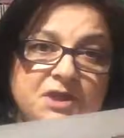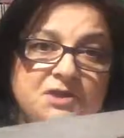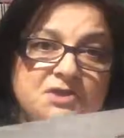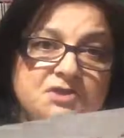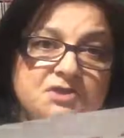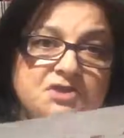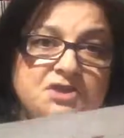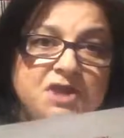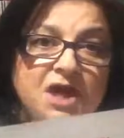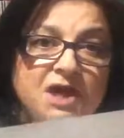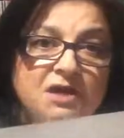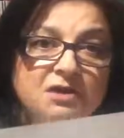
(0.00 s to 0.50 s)

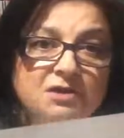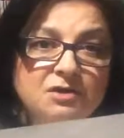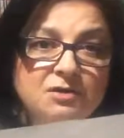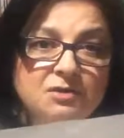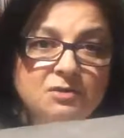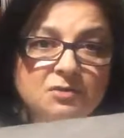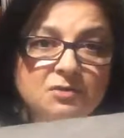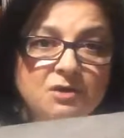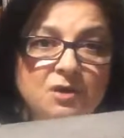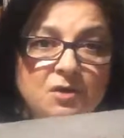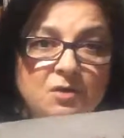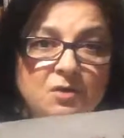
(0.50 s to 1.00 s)
can
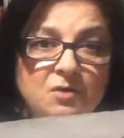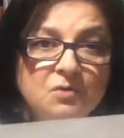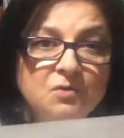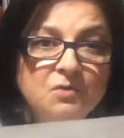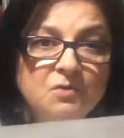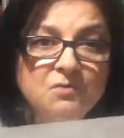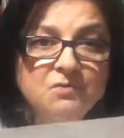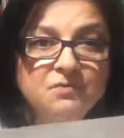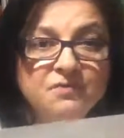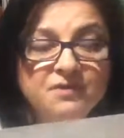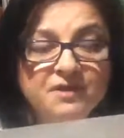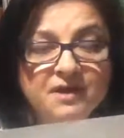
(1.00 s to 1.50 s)
juggle
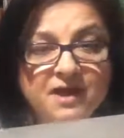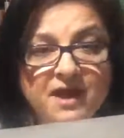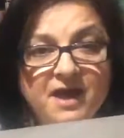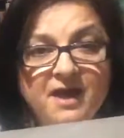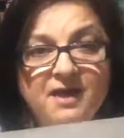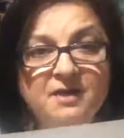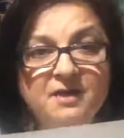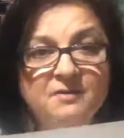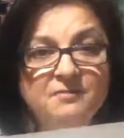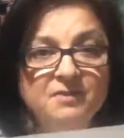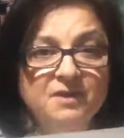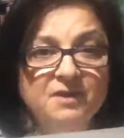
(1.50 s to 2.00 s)
all the
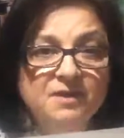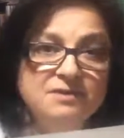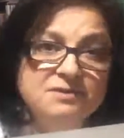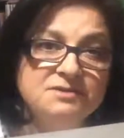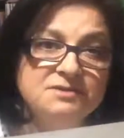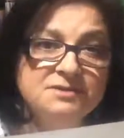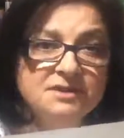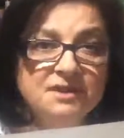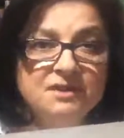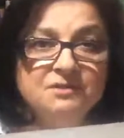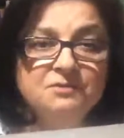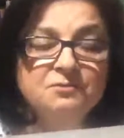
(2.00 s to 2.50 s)

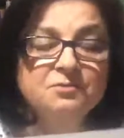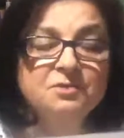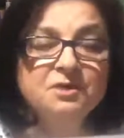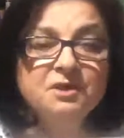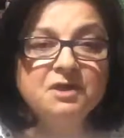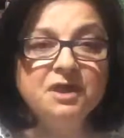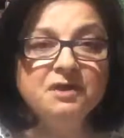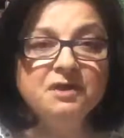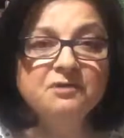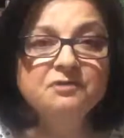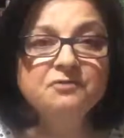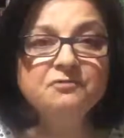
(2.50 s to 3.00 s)
elements and we
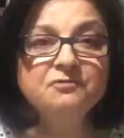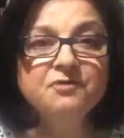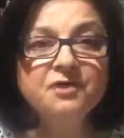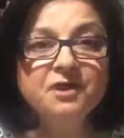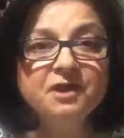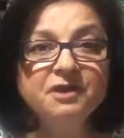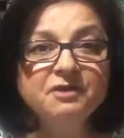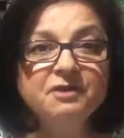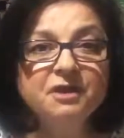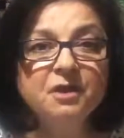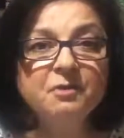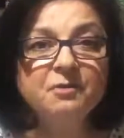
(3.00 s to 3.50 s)
can
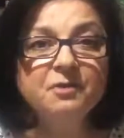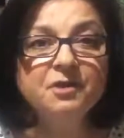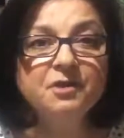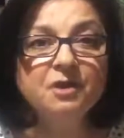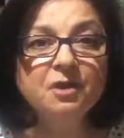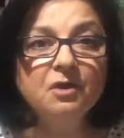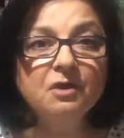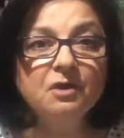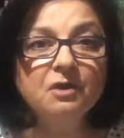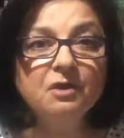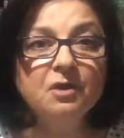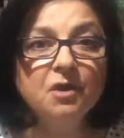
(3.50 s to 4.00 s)
create
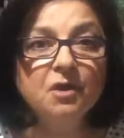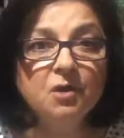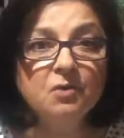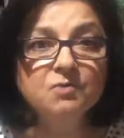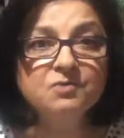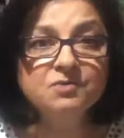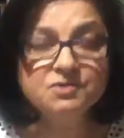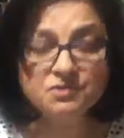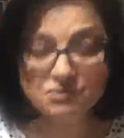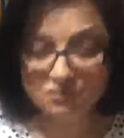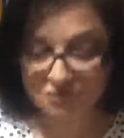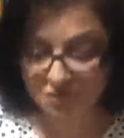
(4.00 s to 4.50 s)
our own